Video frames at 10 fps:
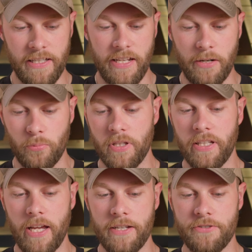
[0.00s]
did a really
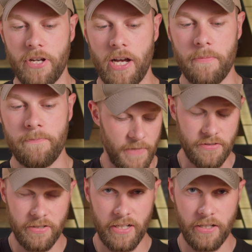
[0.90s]
nice job. They
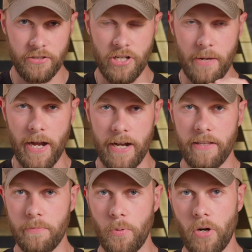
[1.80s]
also did a good job hiding
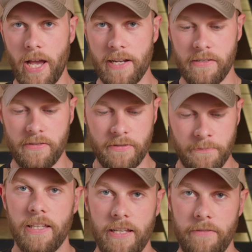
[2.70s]
the bore axis.
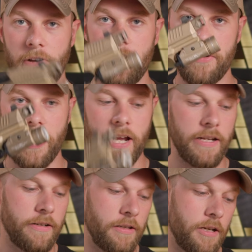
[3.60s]
The
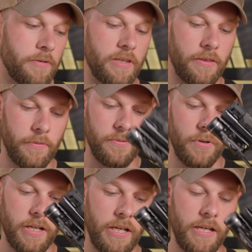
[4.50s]
509, along with the
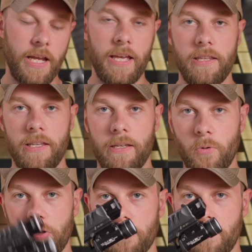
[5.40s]
320 and the
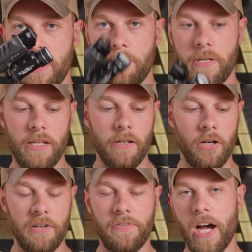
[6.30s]
Walther PDP,
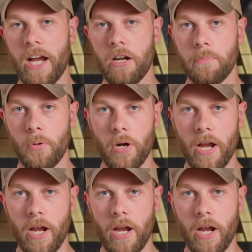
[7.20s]
all have higher bore